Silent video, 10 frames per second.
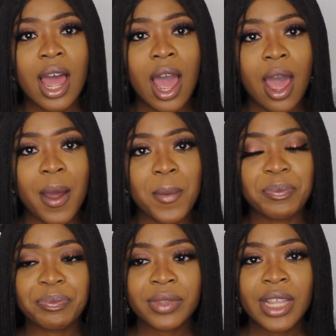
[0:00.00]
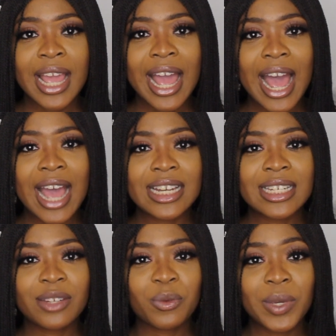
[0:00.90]

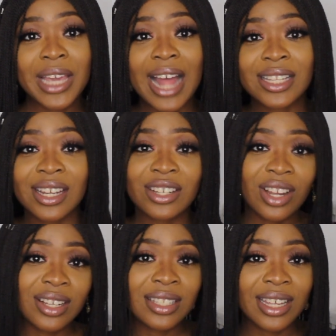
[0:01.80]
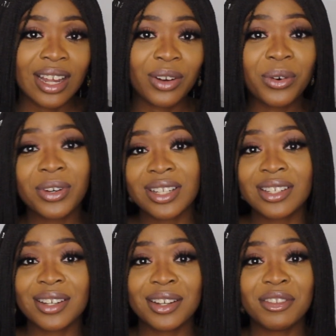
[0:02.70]
and we had to adjust it according
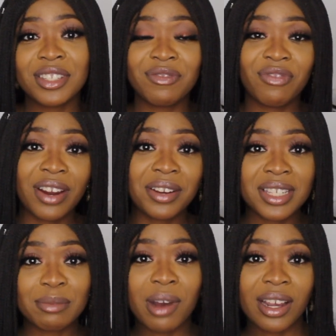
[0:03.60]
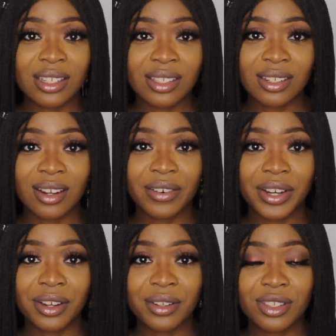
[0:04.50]
to various market
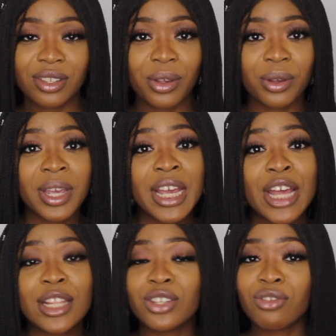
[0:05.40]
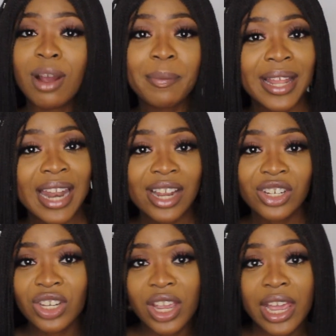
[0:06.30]
scenarios. So the Trump
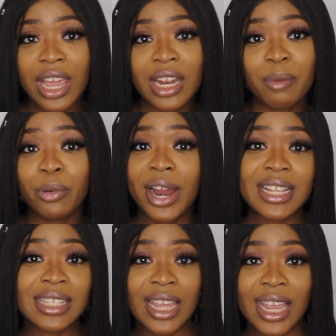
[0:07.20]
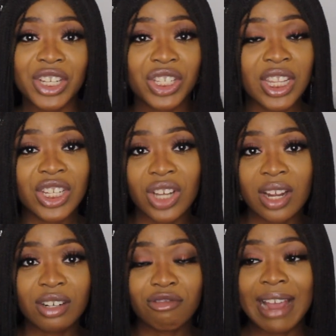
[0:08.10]
election, Brexit, the
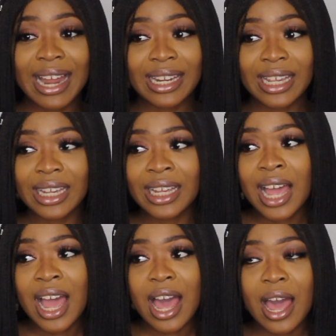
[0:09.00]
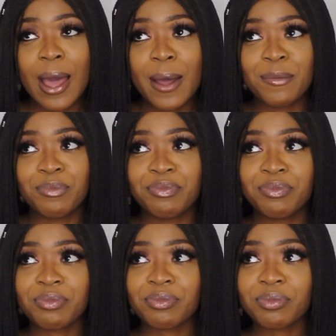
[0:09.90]
junk rally, the